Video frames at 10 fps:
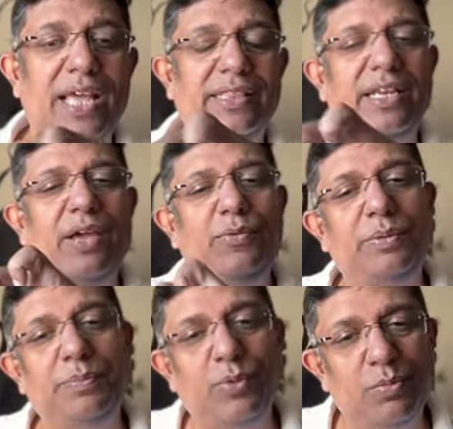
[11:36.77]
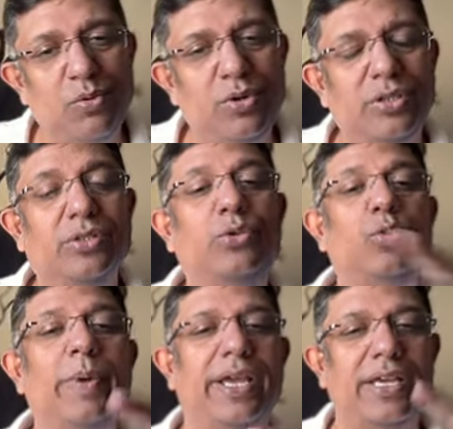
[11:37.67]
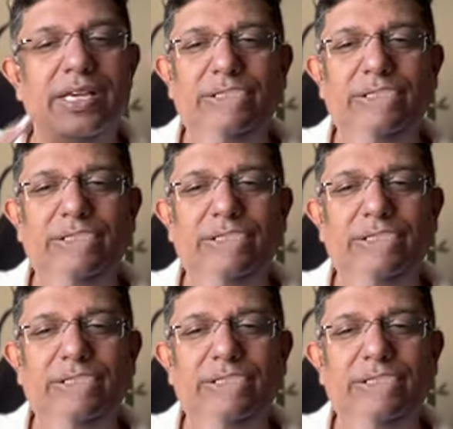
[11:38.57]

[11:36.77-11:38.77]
And then I would promote Dubey.